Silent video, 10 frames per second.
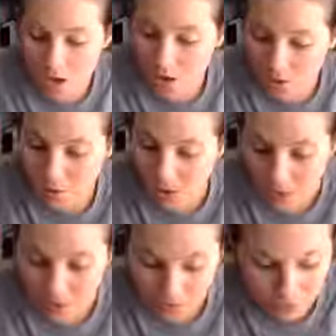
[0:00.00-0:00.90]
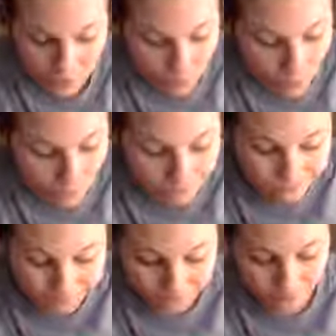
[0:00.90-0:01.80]
Okay, so
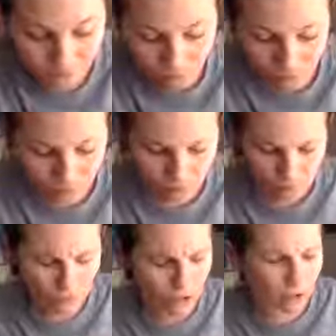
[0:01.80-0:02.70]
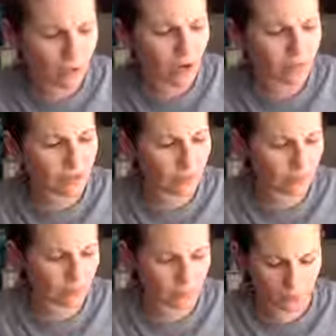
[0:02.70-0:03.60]
you probably hear
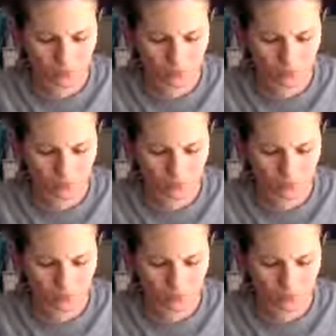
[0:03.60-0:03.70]
people